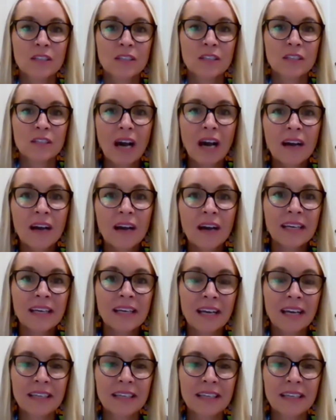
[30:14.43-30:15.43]
So how can
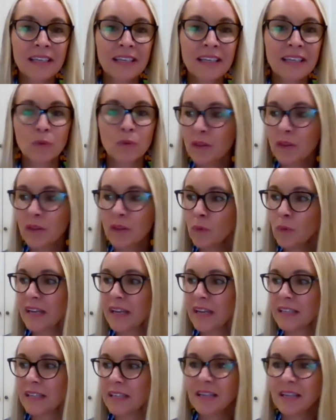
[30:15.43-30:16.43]
I connect? What are the
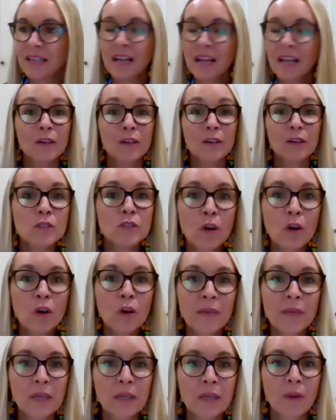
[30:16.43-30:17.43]
ways? There are
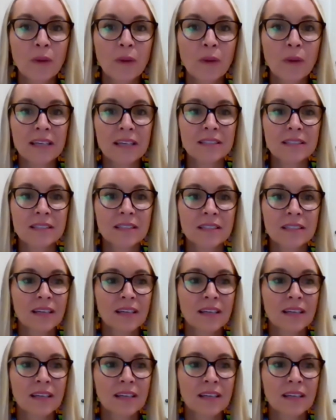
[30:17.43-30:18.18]
so many ways.